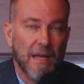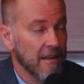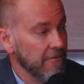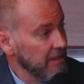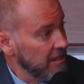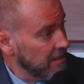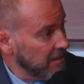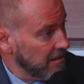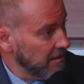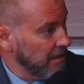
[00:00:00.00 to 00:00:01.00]

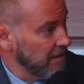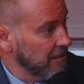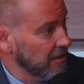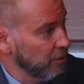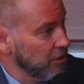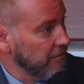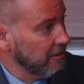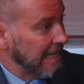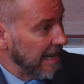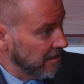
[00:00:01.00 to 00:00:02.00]
benefits in terms
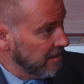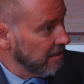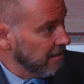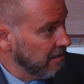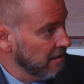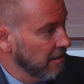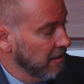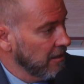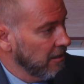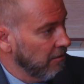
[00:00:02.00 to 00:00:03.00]
of taxes
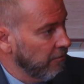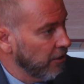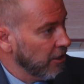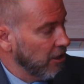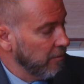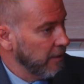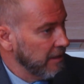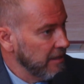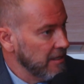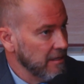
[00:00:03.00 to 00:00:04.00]
for
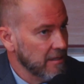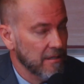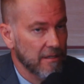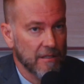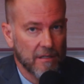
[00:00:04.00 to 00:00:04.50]
companies